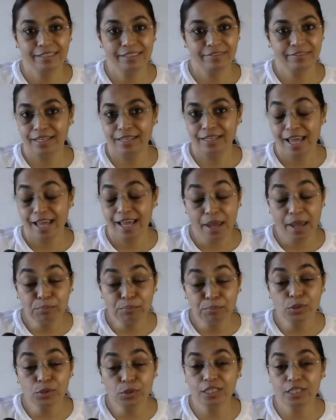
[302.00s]
will
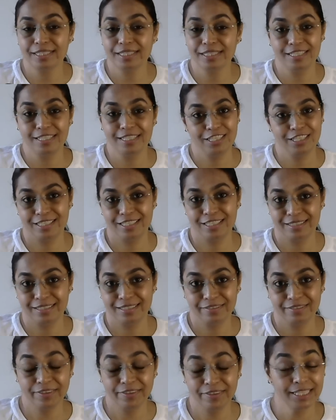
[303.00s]
emerge
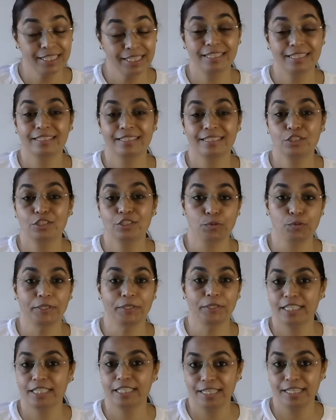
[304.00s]
with
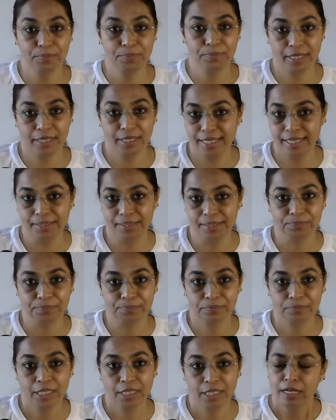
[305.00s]
Jupiter in Bharani.
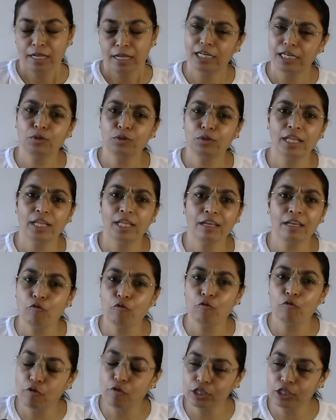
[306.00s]
Now think
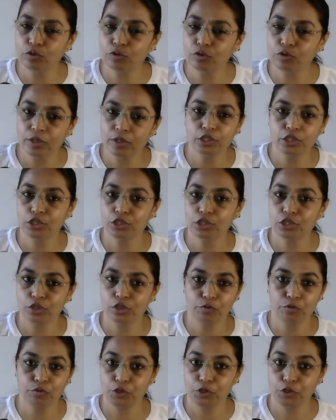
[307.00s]
which version
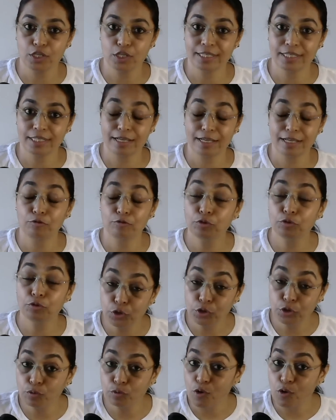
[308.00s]
of yourself
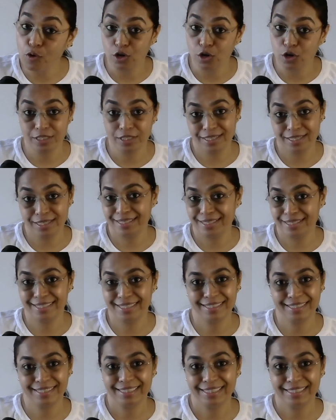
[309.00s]
you want
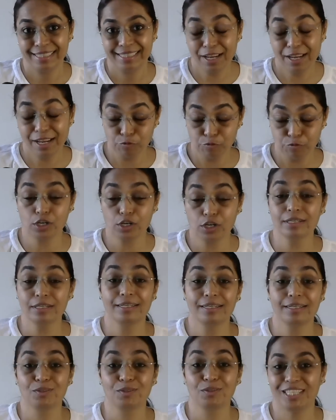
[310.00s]
and work
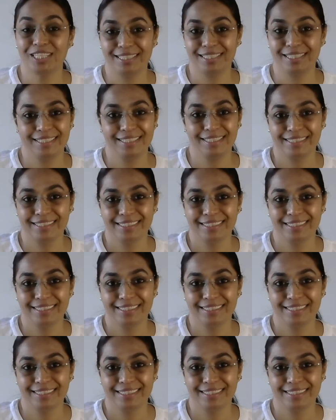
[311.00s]
around it.